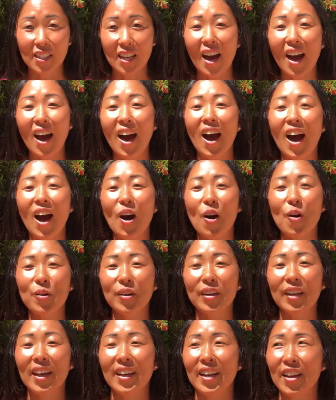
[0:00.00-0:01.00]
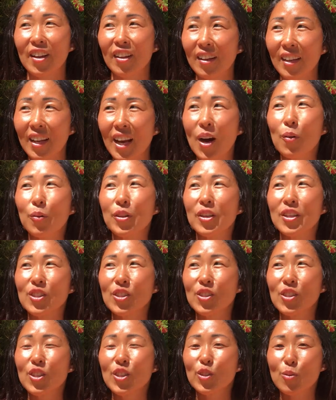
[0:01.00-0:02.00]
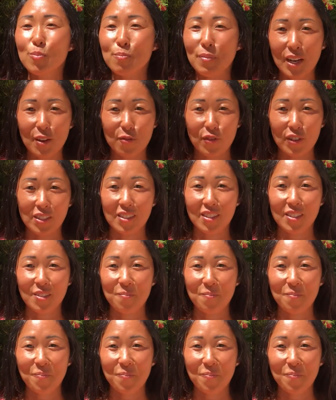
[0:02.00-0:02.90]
How can I allow this to manifest?